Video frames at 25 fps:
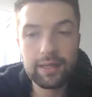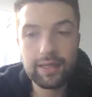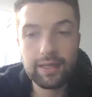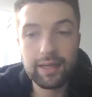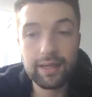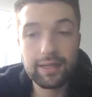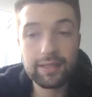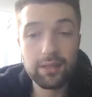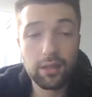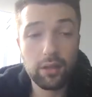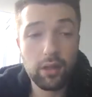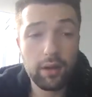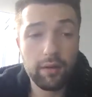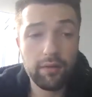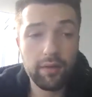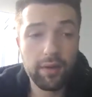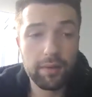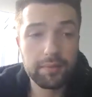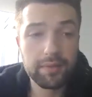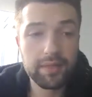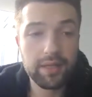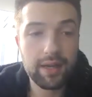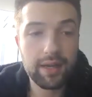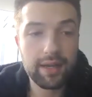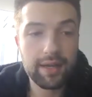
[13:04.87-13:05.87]
Guy has a lot of
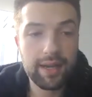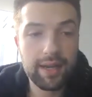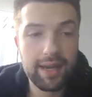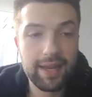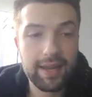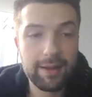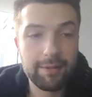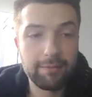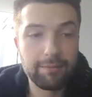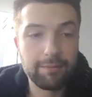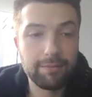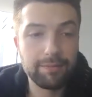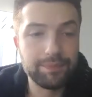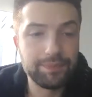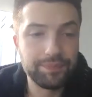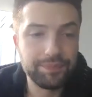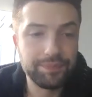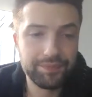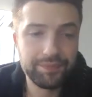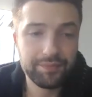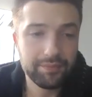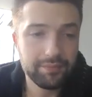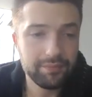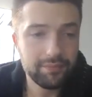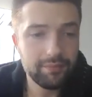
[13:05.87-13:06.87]
upside. And
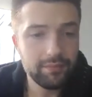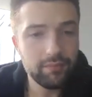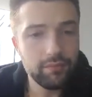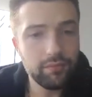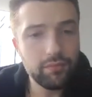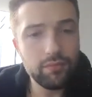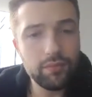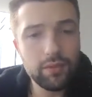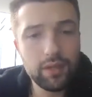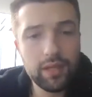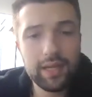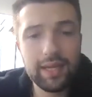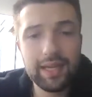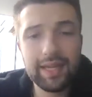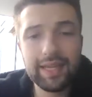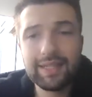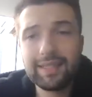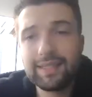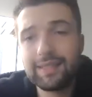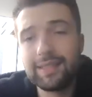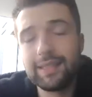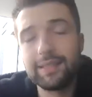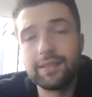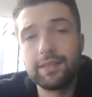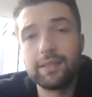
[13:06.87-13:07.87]

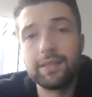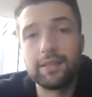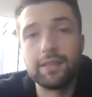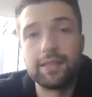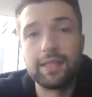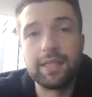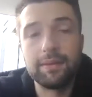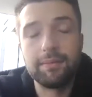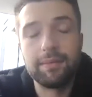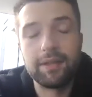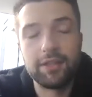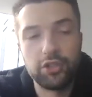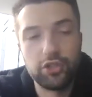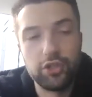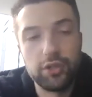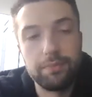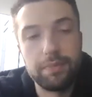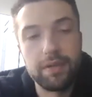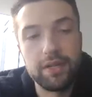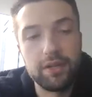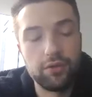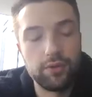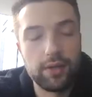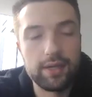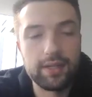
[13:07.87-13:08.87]
if this is a team that should
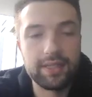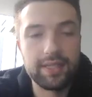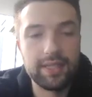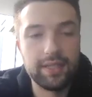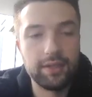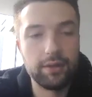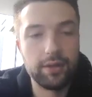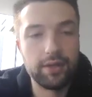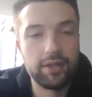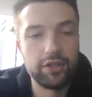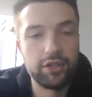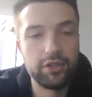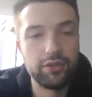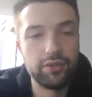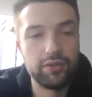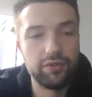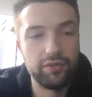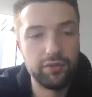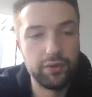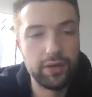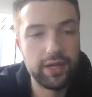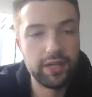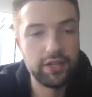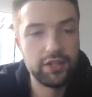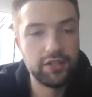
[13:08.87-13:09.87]
be addressing their issues in
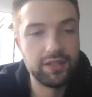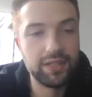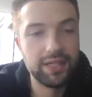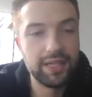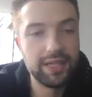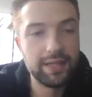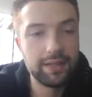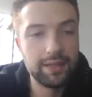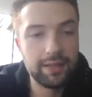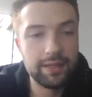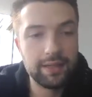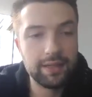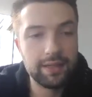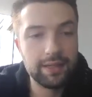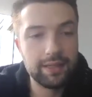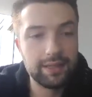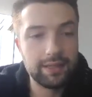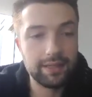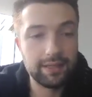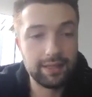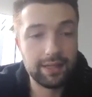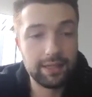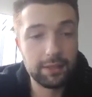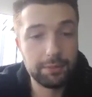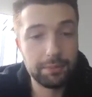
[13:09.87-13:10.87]
free agency,
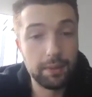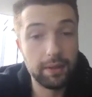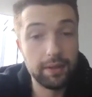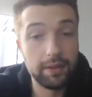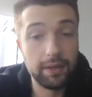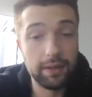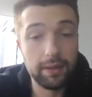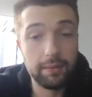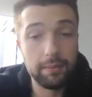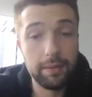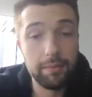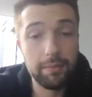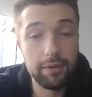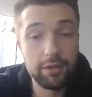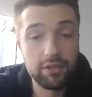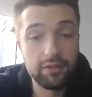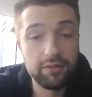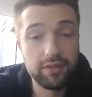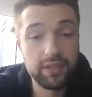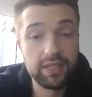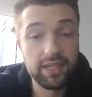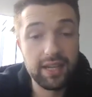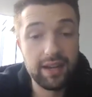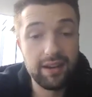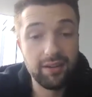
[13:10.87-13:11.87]
this guy's probably not going to be much
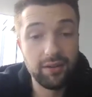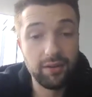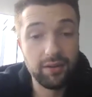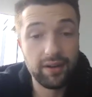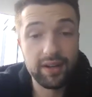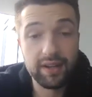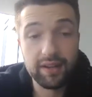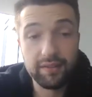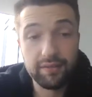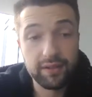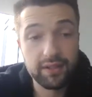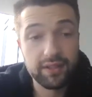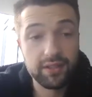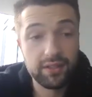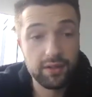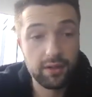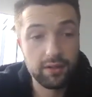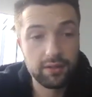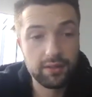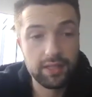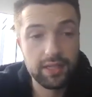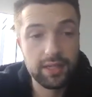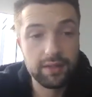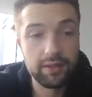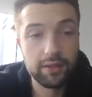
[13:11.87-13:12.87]
of a downgrade if he
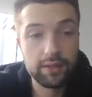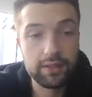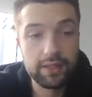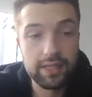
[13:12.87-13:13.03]
starts either.